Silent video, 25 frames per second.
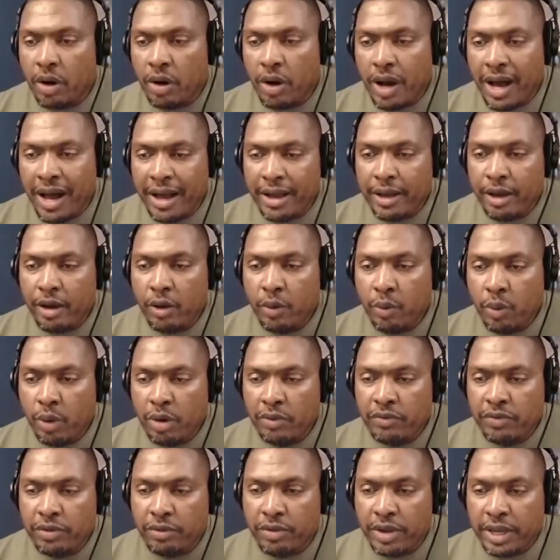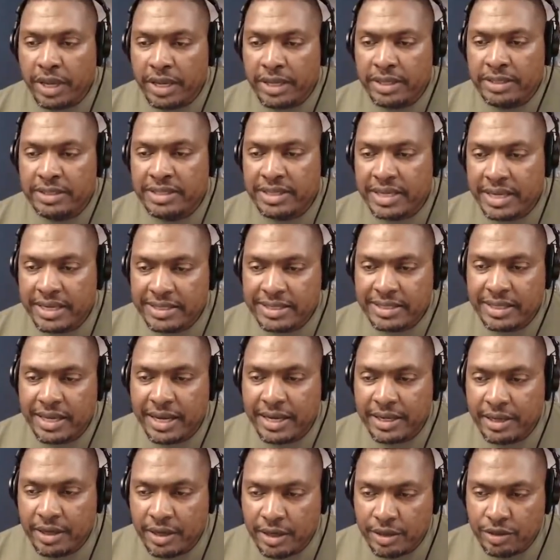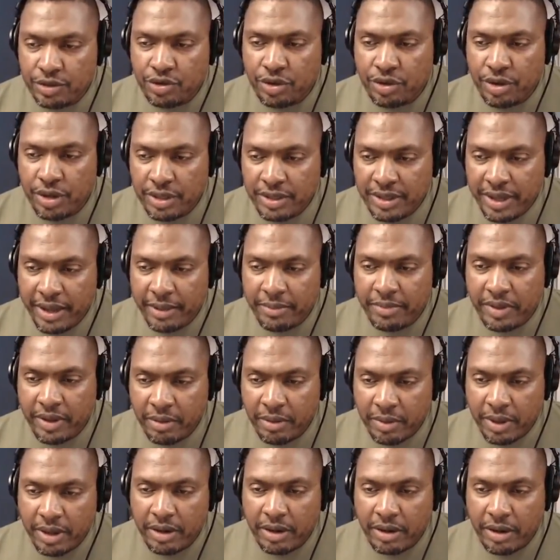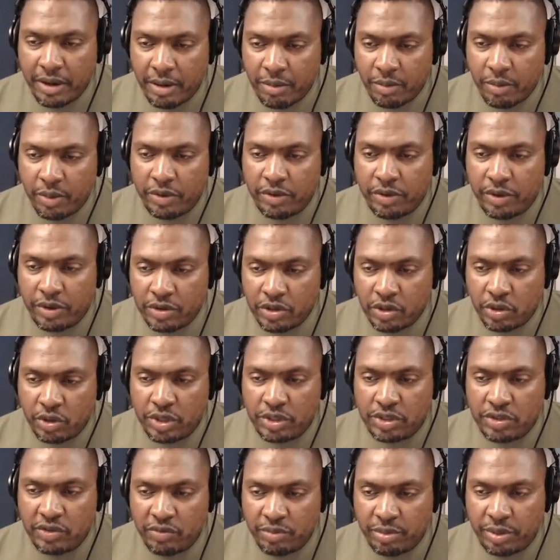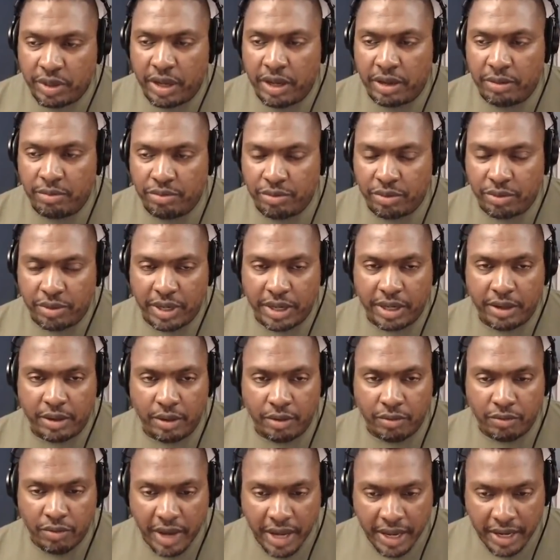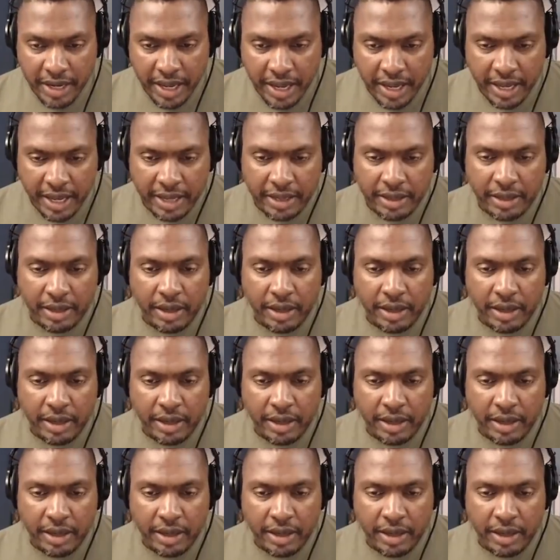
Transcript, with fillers: Ohio Wolverine says 900. Damn thing better come with your choice of blonde, brunette, or redhead.